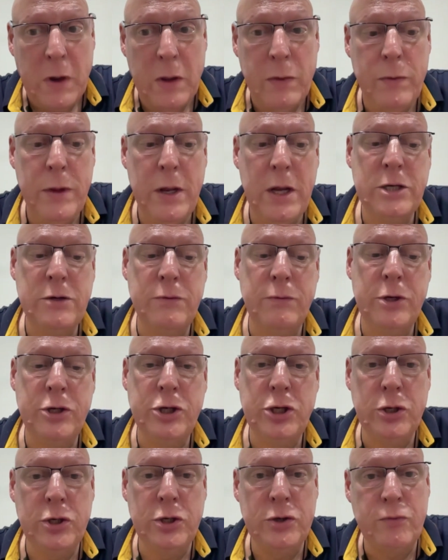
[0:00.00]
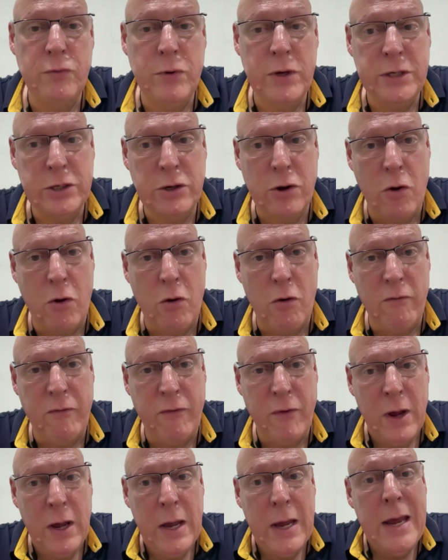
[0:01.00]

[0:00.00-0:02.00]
there's a reduced risk of